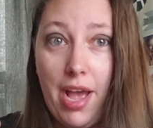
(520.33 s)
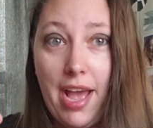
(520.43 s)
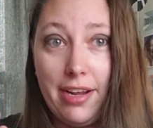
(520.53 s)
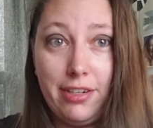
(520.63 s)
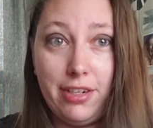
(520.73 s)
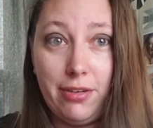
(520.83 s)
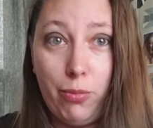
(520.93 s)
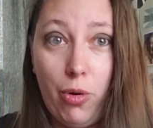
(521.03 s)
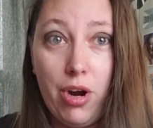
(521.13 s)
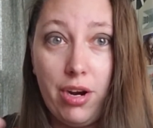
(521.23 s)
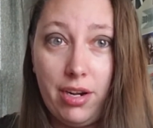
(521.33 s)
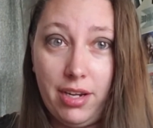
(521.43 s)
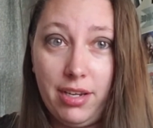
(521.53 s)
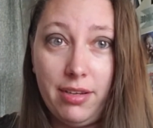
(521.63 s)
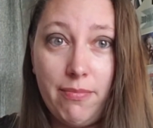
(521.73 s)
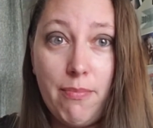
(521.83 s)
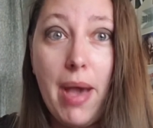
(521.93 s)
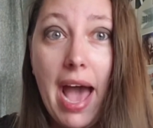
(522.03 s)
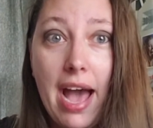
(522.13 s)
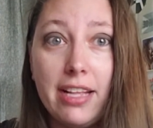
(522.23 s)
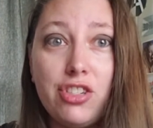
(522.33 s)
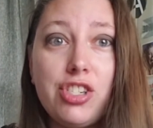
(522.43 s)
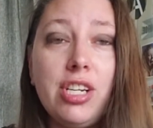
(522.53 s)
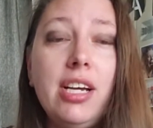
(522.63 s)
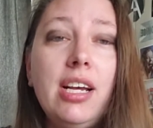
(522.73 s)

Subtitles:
and your work match.